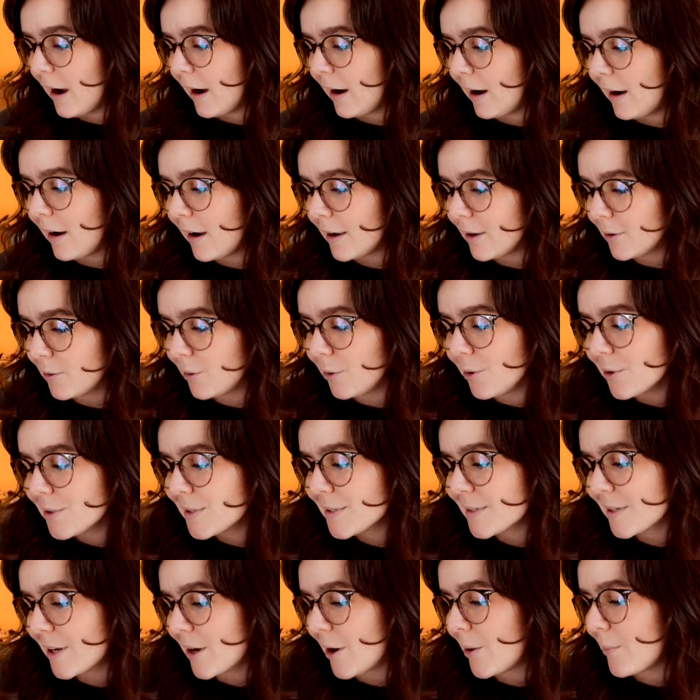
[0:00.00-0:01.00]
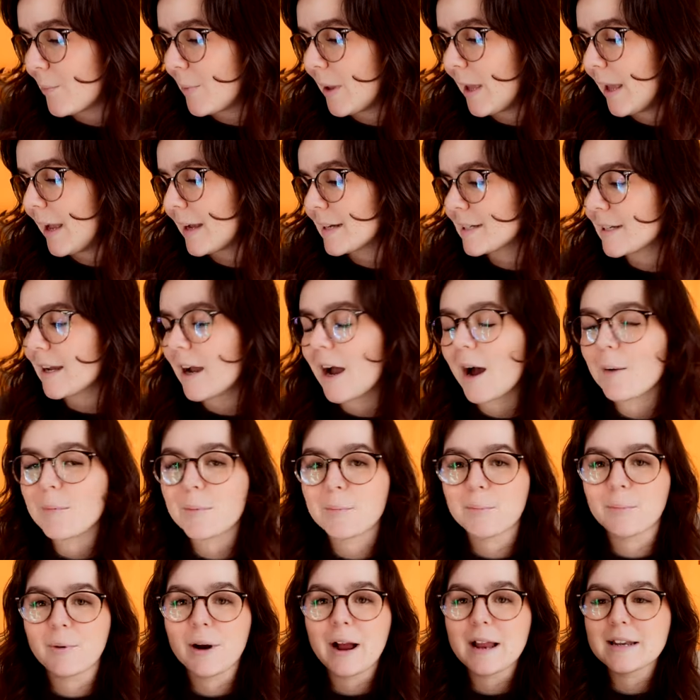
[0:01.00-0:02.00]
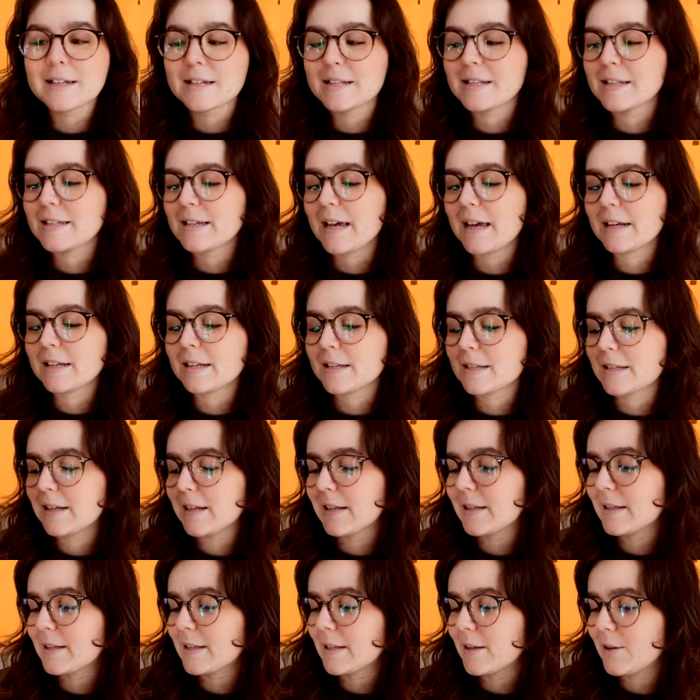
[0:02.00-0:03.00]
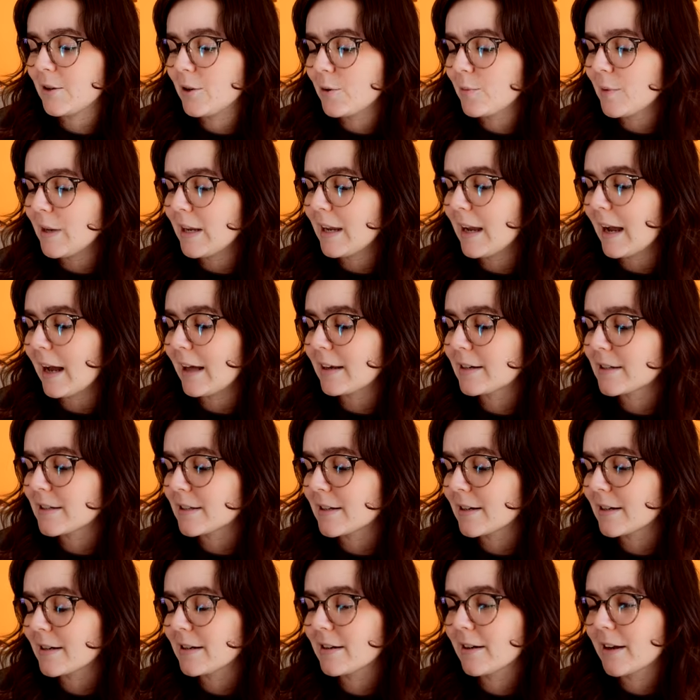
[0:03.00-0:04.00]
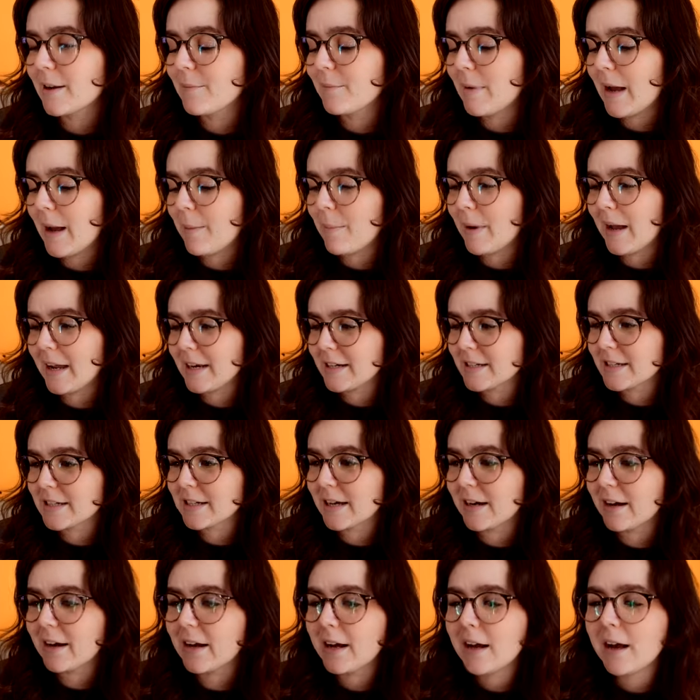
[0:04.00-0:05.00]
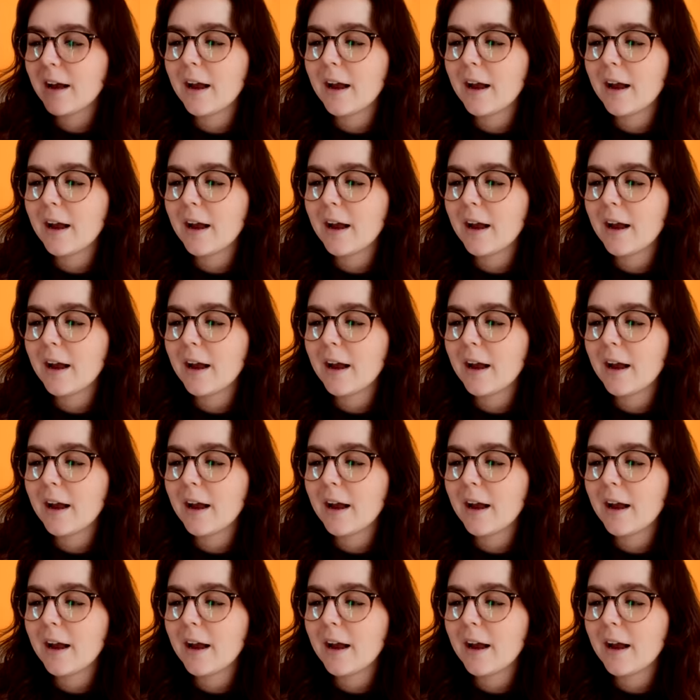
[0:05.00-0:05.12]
I also picked up Brandon Sanderson's Yumi and the Nightmare Painter.